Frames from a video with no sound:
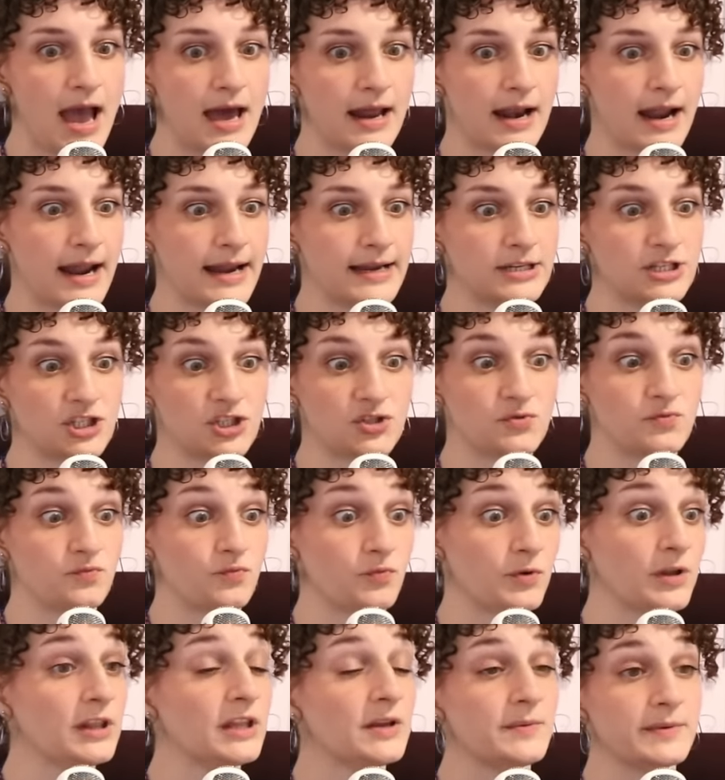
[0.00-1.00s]
And I just
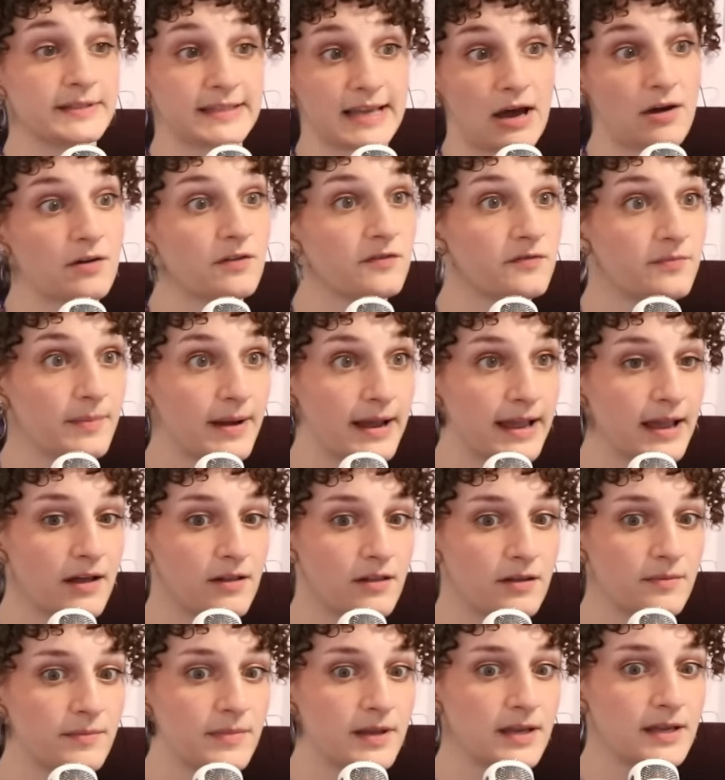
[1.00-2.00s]
really was out of my
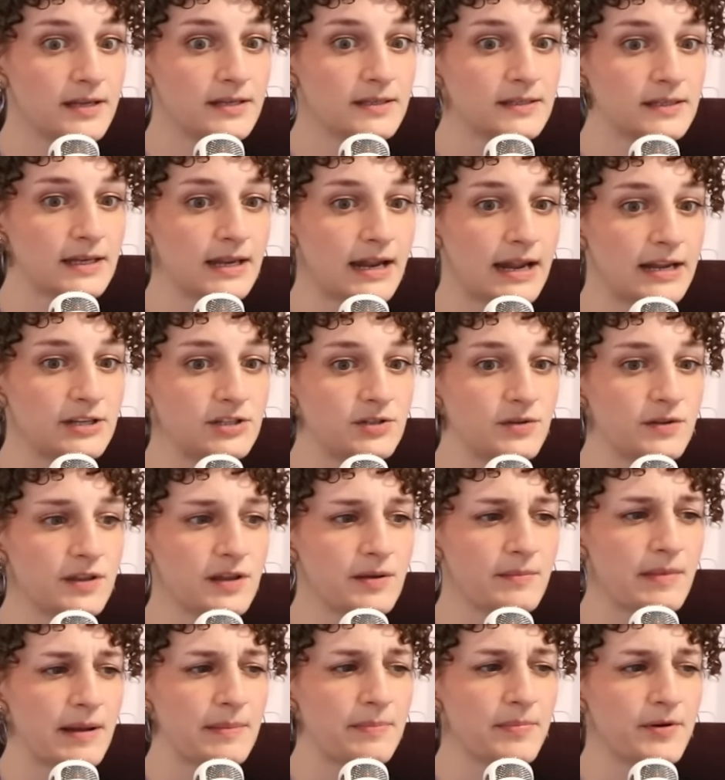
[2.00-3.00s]
element. And I do
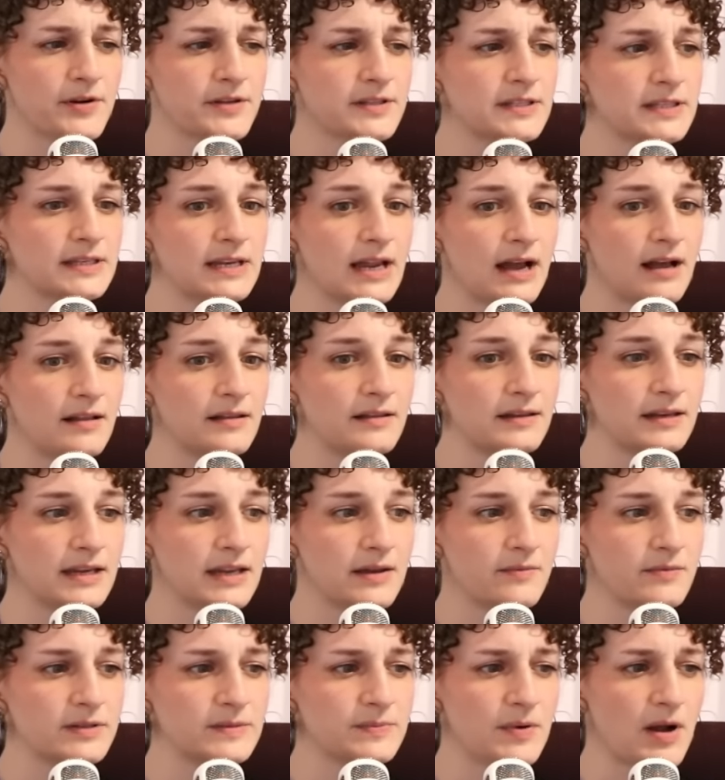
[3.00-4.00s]
think my
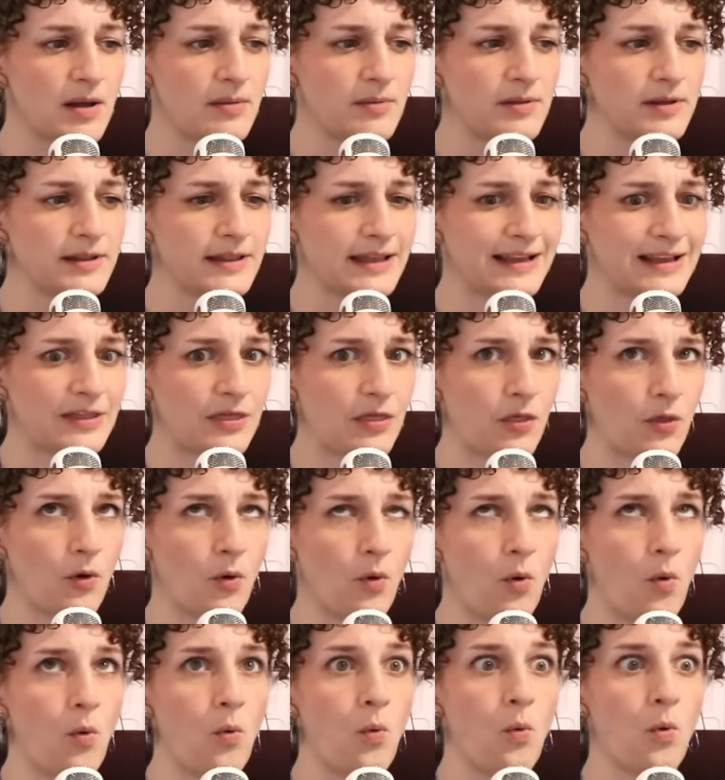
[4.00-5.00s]
personality was probably like
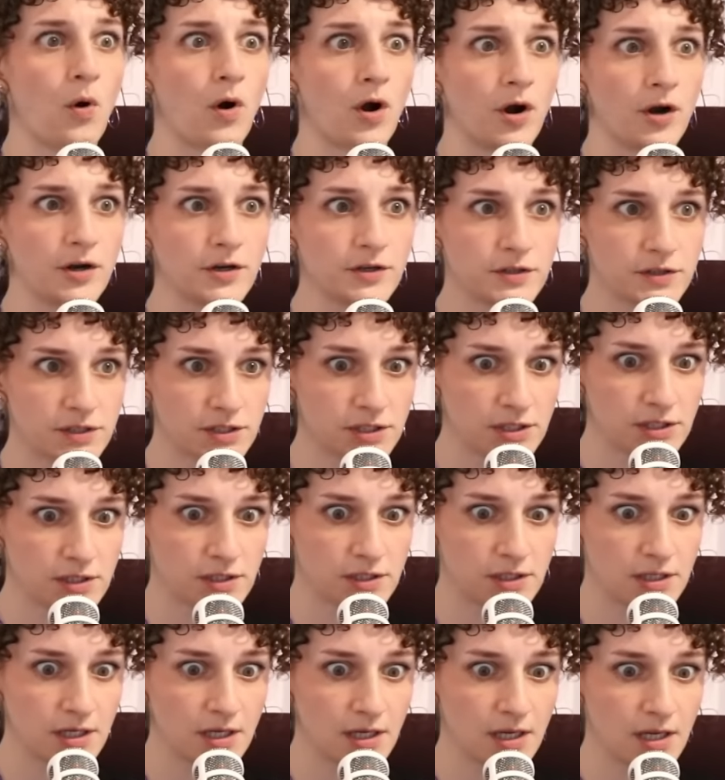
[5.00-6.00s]
the
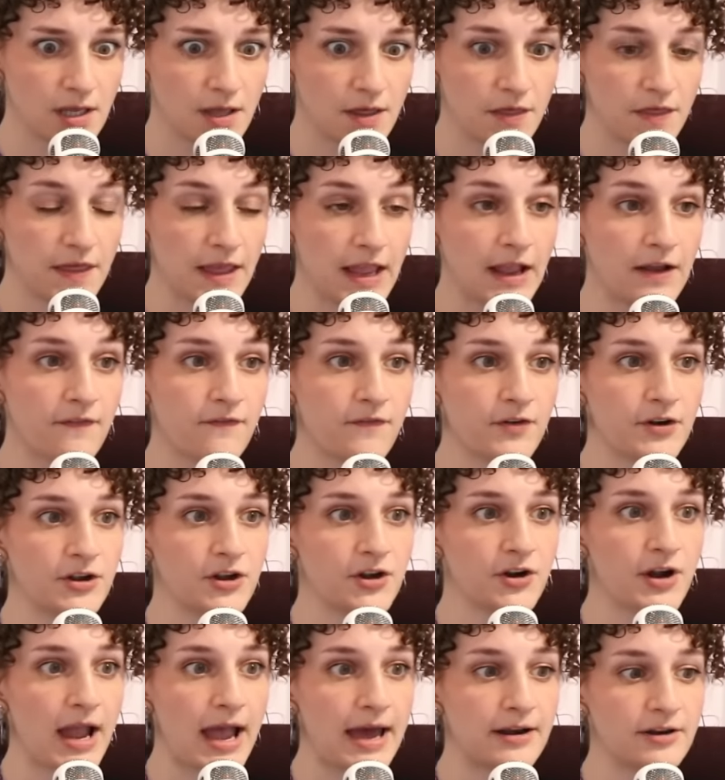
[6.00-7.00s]
worst thing for
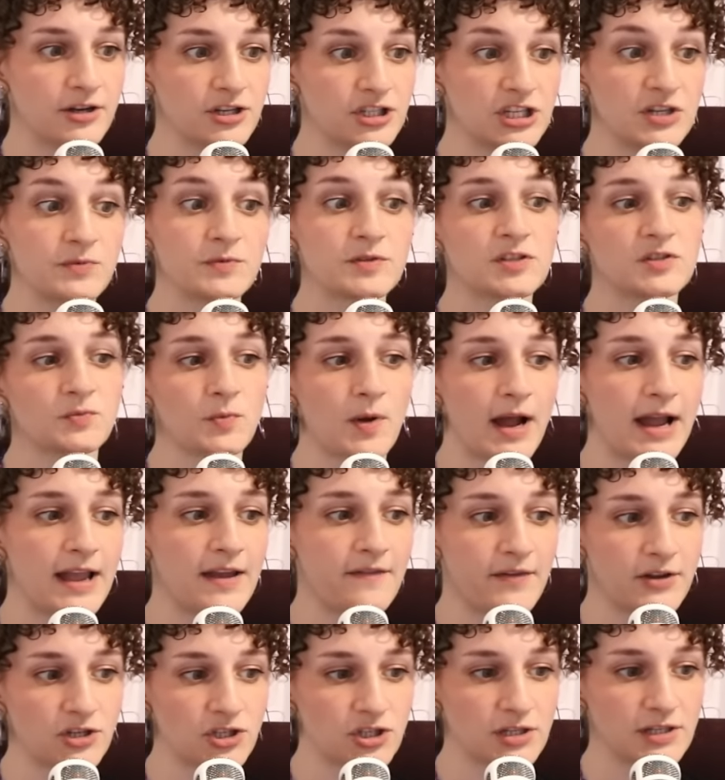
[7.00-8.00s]
your energy, which is why I
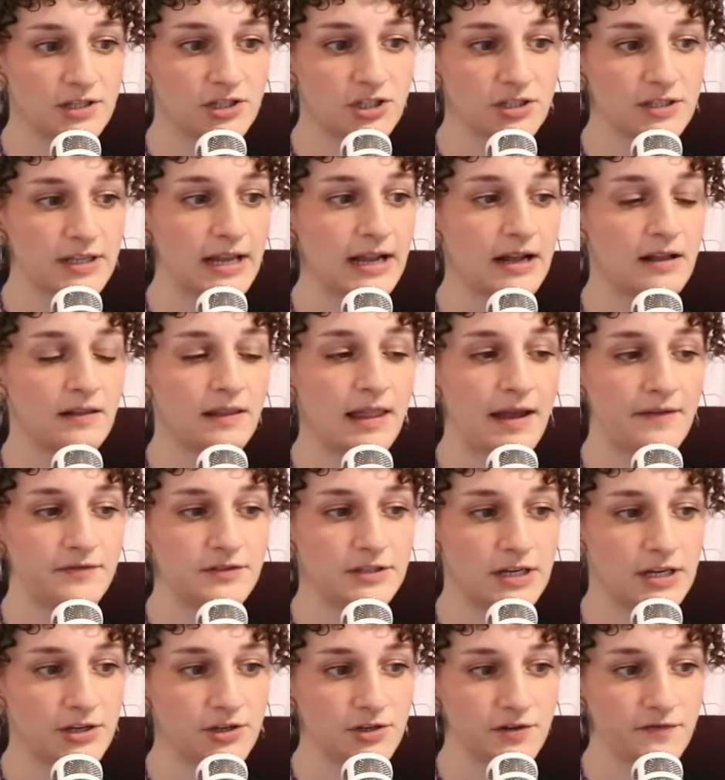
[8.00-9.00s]
eventually just like
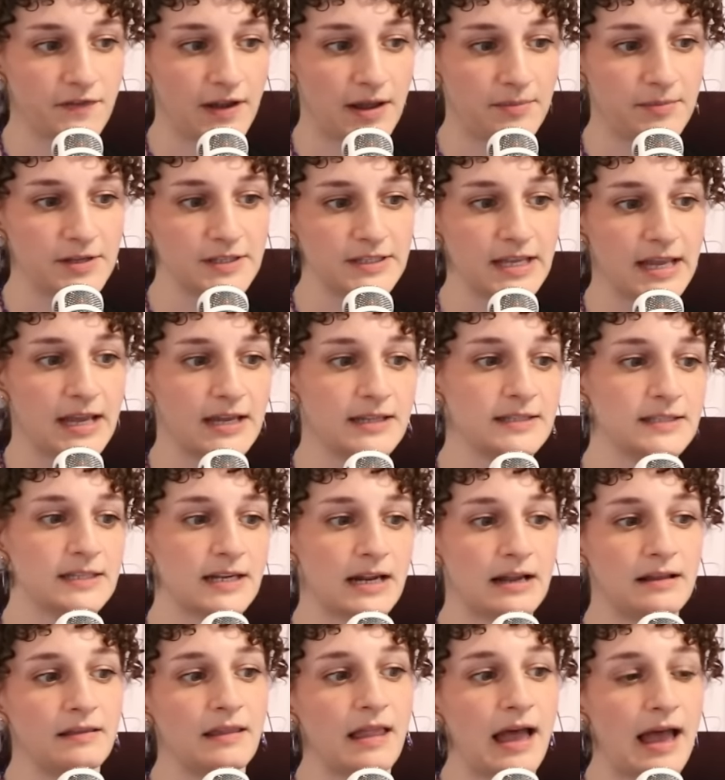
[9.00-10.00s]
left it in your family's hands
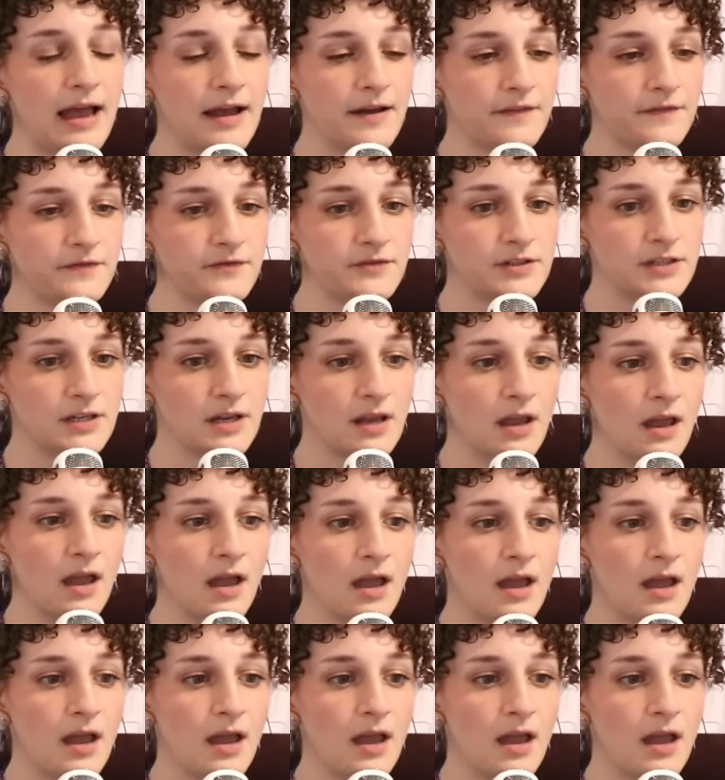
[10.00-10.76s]
and I left.